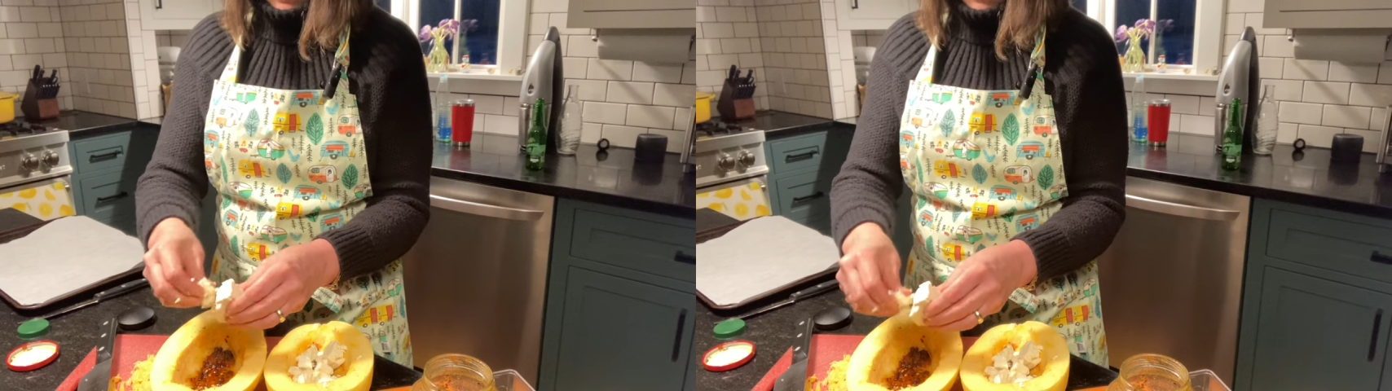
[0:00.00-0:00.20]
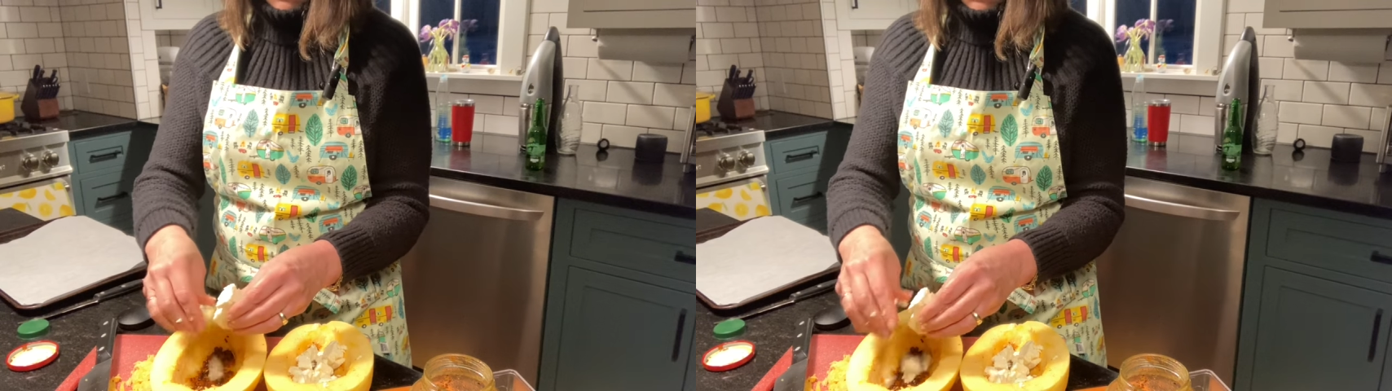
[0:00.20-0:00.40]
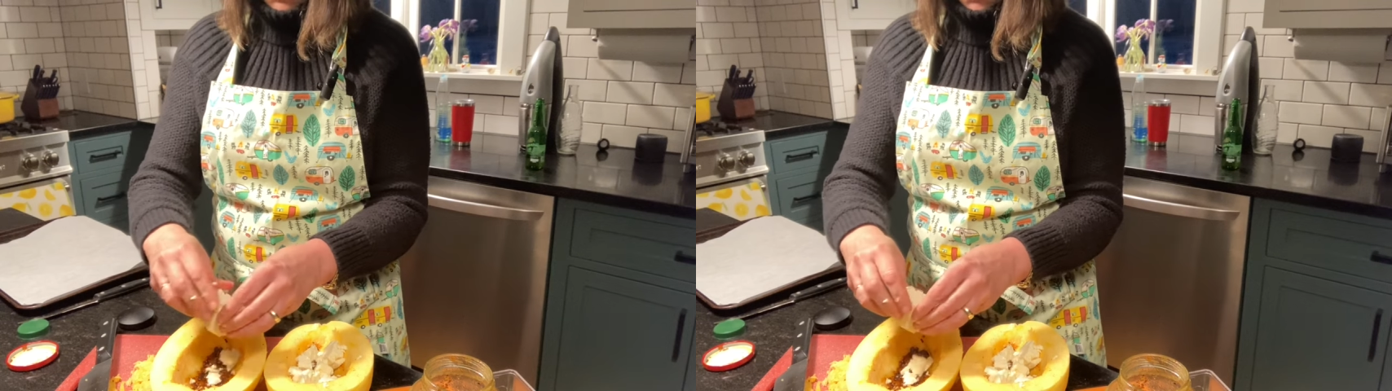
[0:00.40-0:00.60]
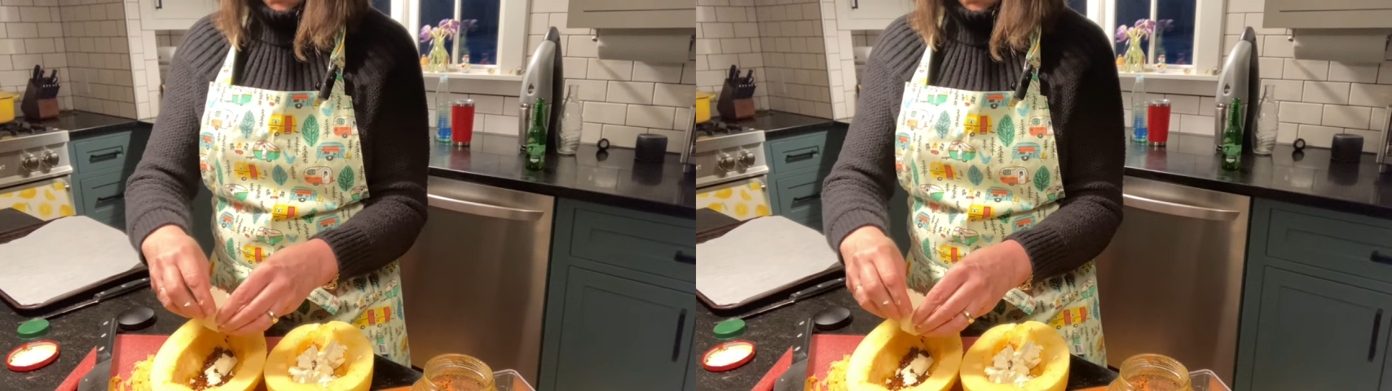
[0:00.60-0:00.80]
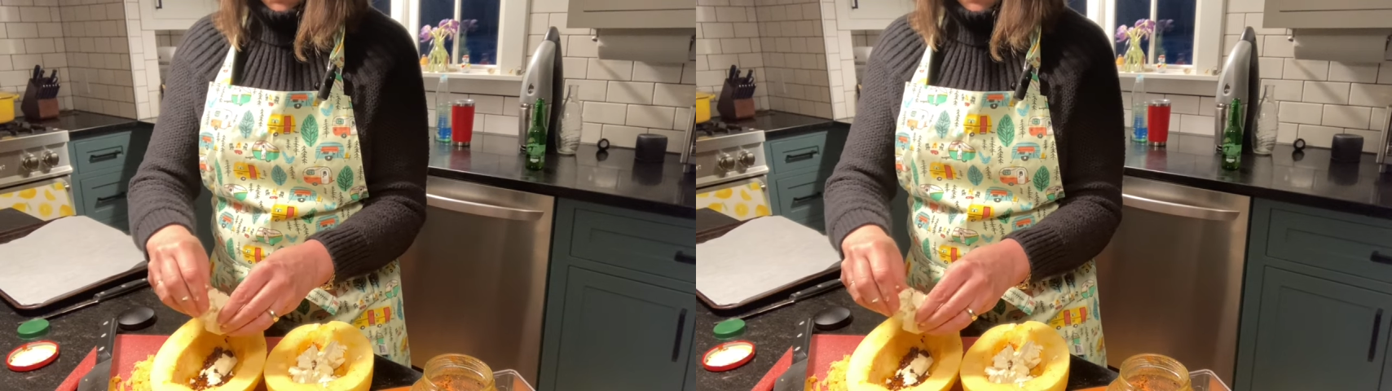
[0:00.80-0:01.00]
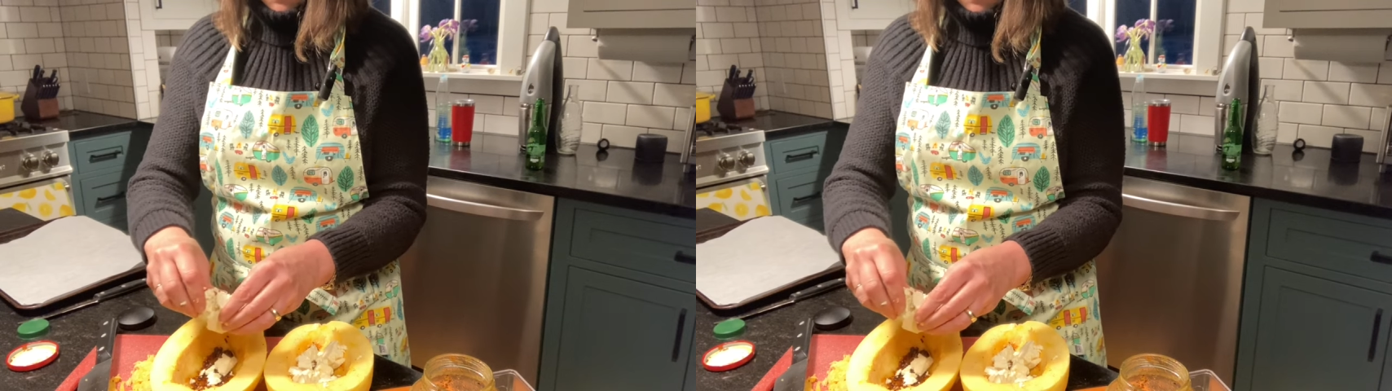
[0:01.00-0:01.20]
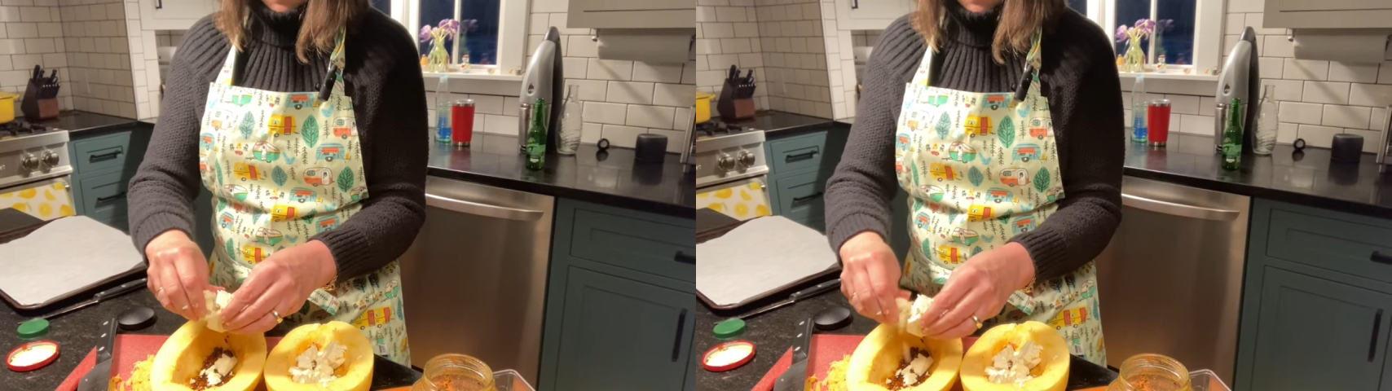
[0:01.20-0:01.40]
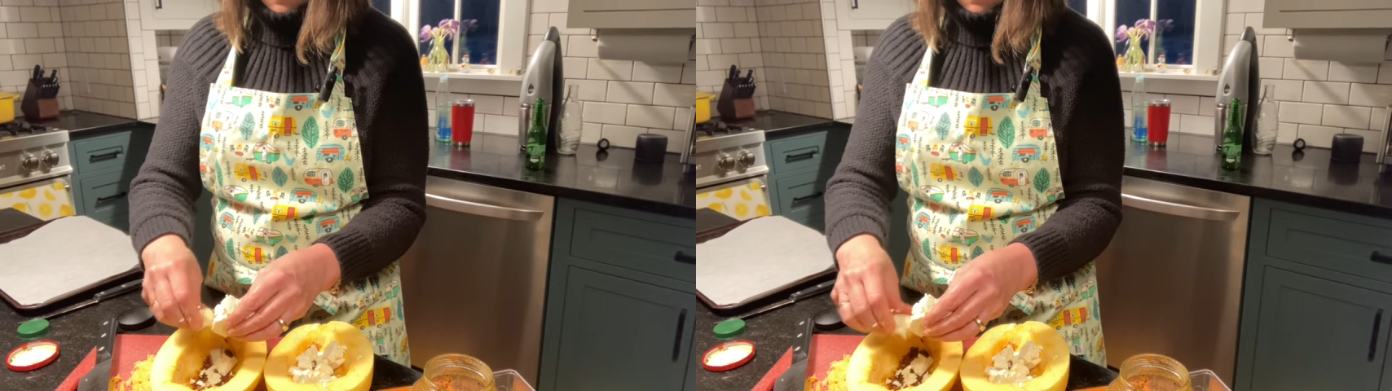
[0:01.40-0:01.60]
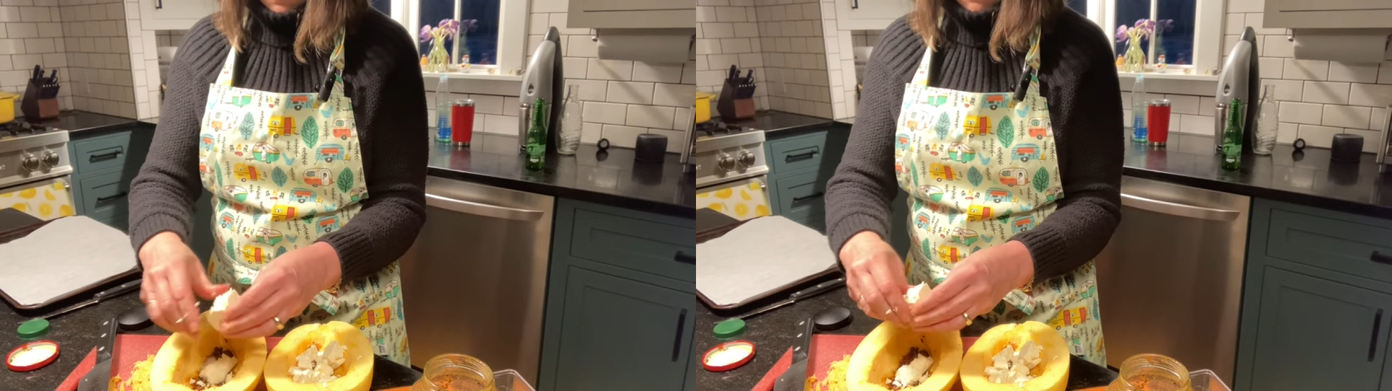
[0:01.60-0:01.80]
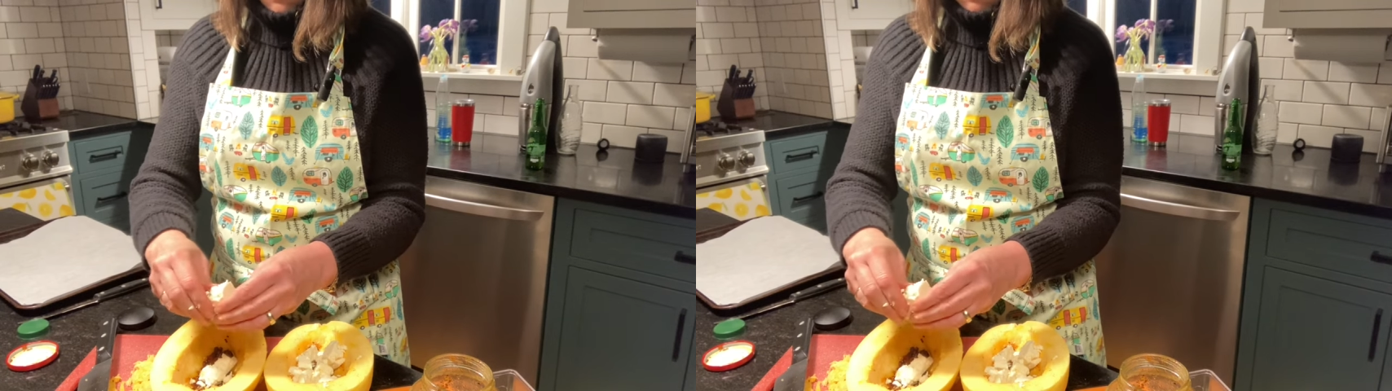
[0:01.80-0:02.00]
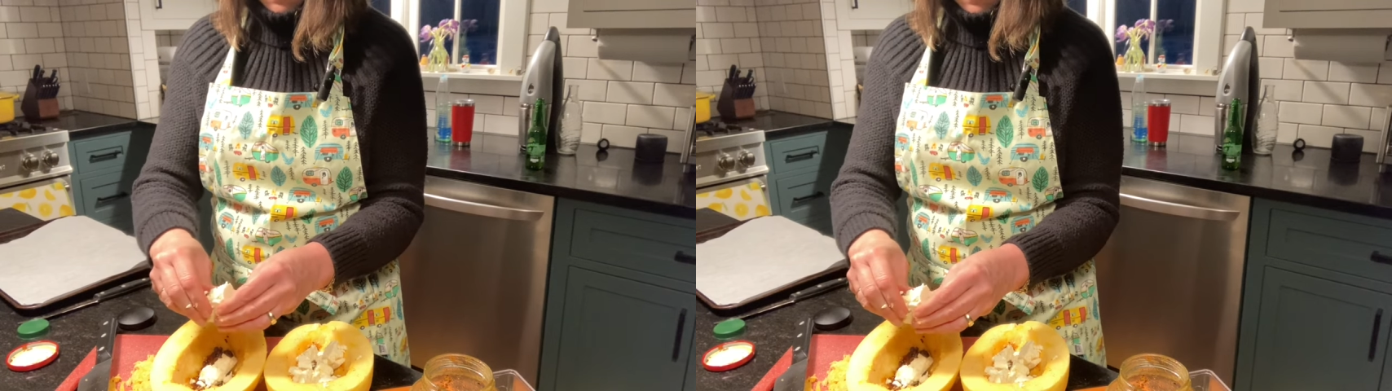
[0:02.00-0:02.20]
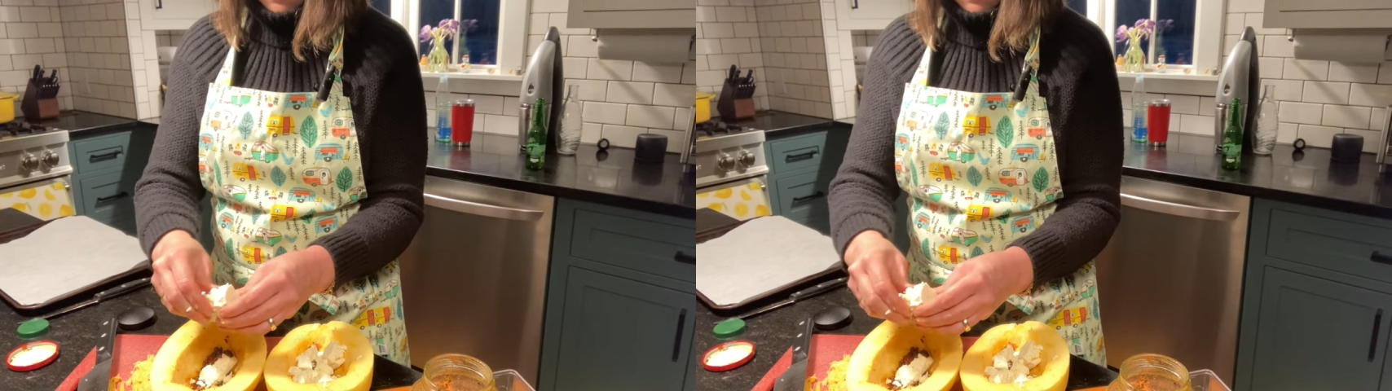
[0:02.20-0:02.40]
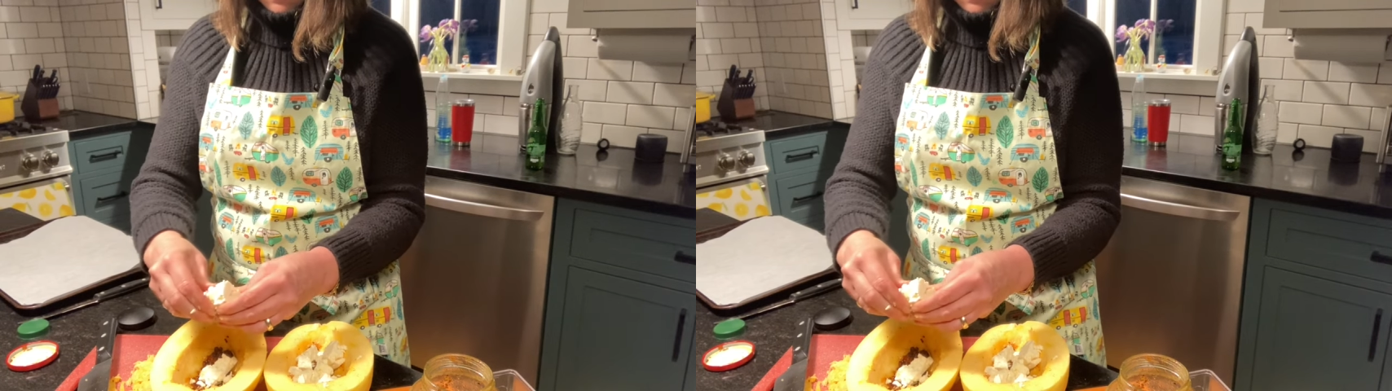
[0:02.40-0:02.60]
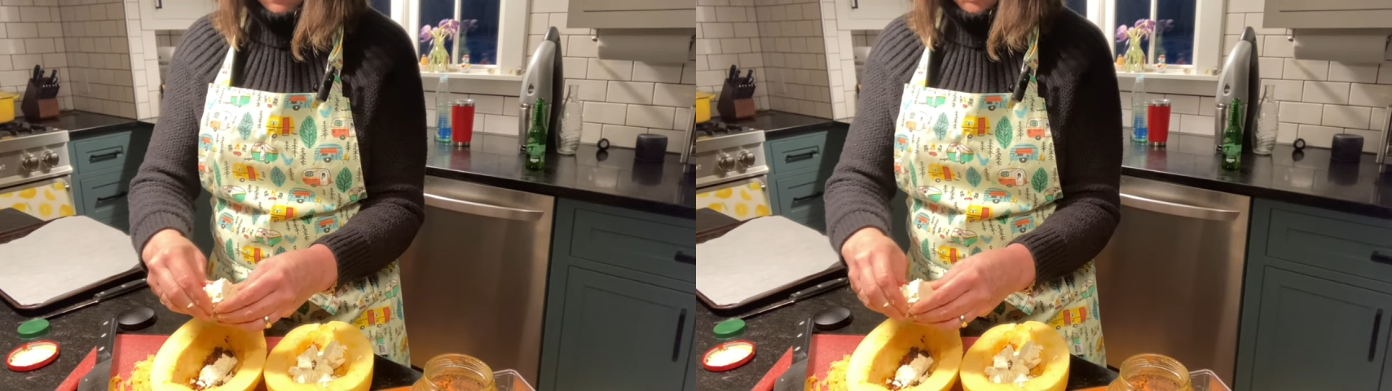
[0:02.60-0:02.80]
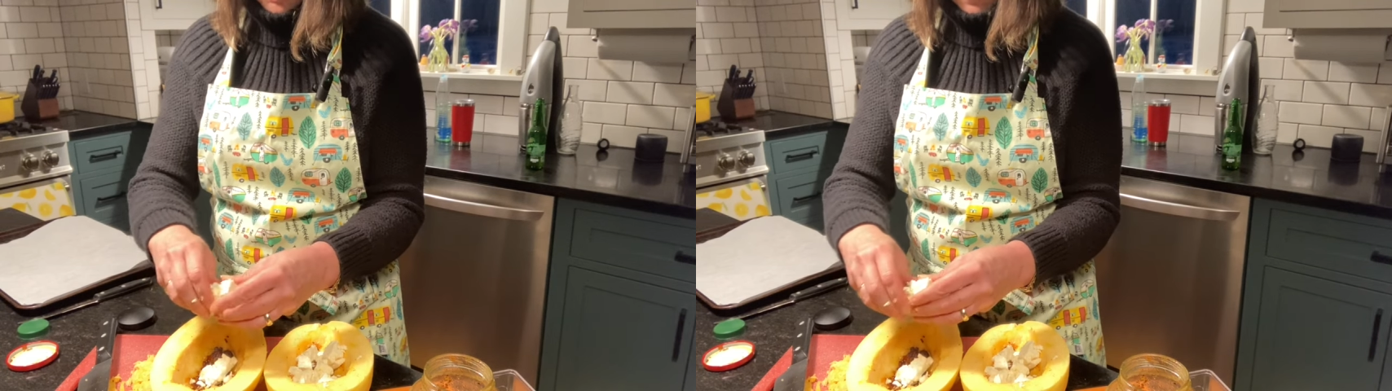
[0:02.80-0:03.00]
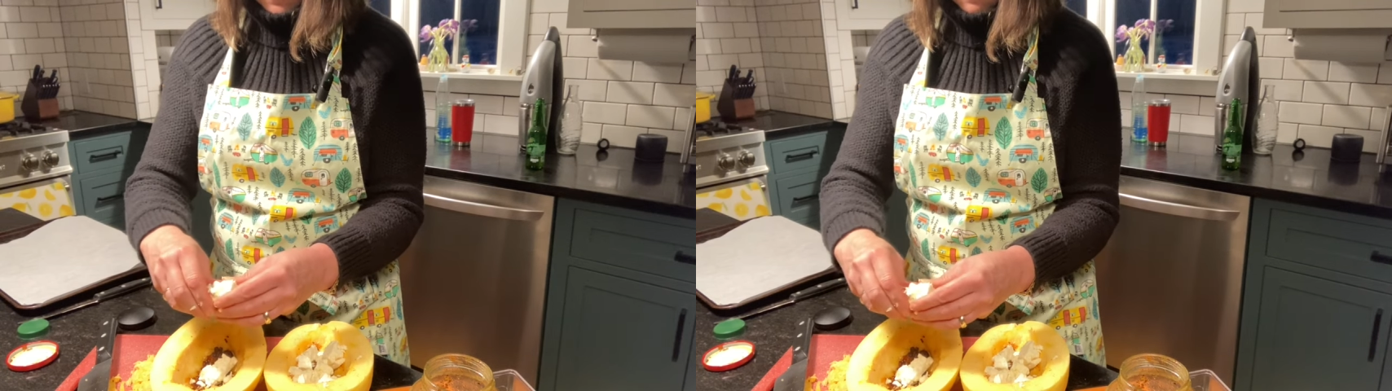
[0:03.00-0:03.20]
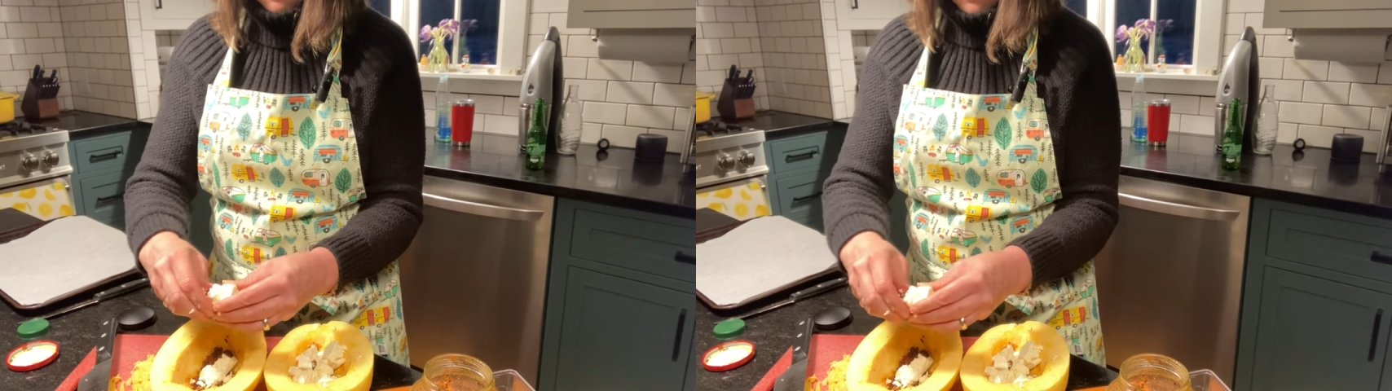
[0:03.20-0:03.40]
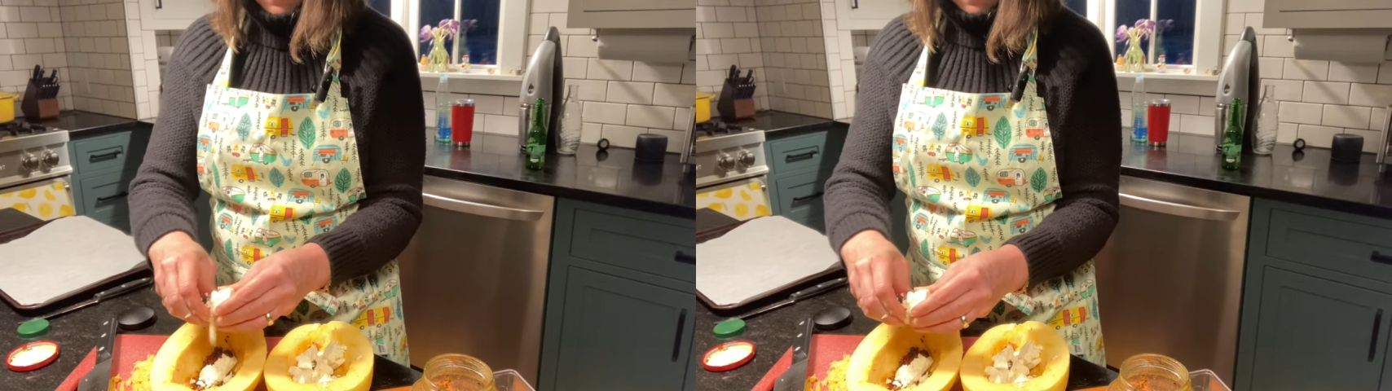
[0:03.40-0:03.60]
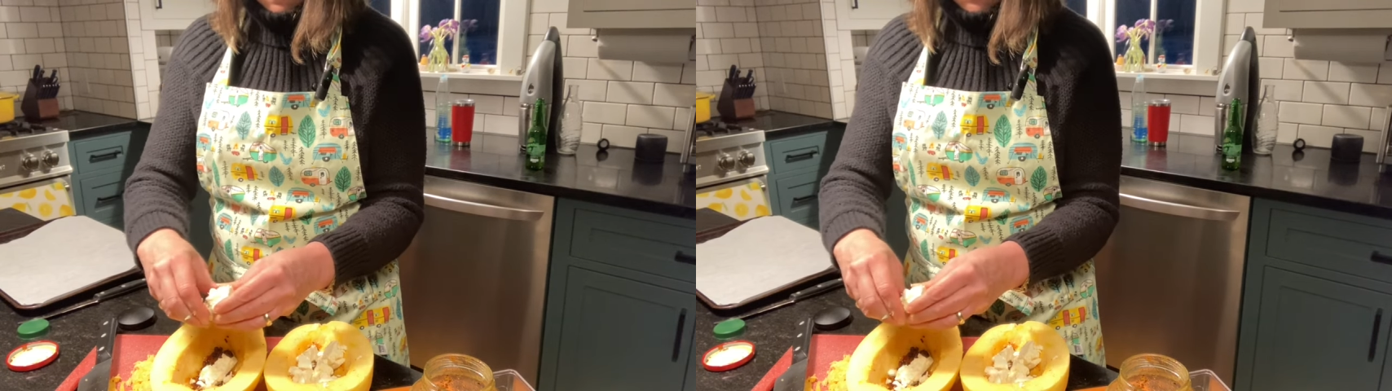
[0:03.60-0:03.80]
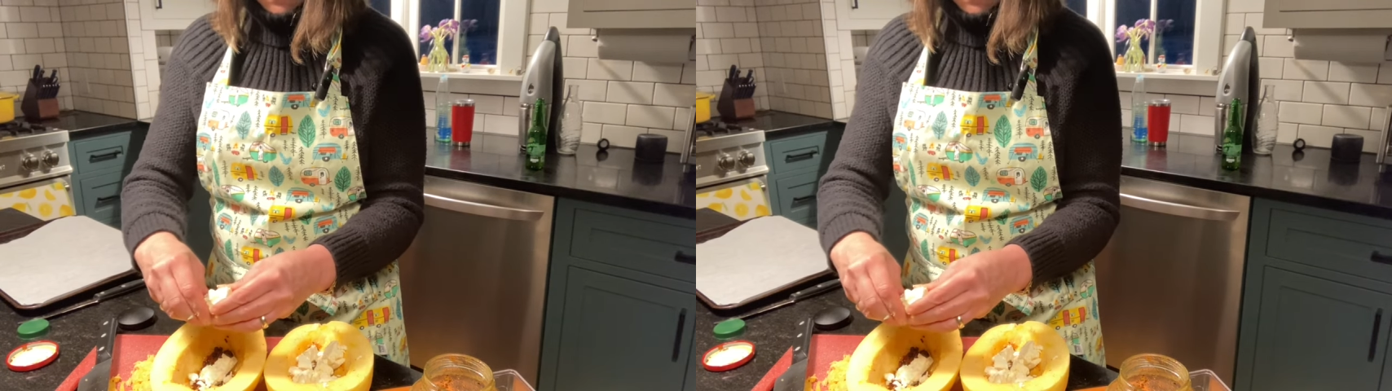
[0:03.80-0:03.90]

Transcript: Nobody's mouth can be seen.